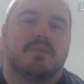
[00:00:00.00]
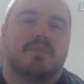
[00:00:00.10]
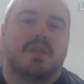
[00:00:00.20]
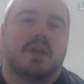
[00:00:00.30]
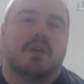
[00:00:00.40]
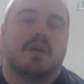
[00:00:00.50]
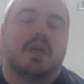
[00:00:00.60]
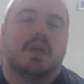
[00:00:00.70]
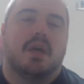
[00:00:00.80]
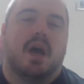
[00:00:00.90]
So
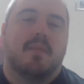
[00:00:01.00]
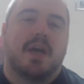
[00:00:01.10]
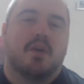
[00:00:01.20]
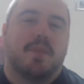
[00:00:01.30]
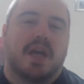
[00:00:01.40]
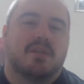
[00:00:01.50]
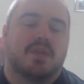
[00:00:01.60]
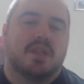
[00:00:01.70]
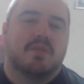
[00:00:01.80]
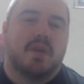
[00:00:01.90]
I might go back to it
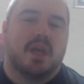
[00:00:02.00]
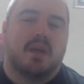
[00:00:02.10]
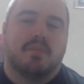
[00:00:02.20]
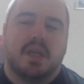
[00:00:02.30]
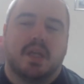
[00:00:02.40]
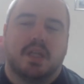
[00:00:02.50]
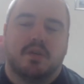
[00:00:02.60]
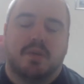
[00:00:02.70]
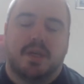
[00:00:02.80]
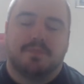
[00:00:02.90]
this weekend and play it a little
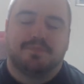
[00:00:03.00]
bit.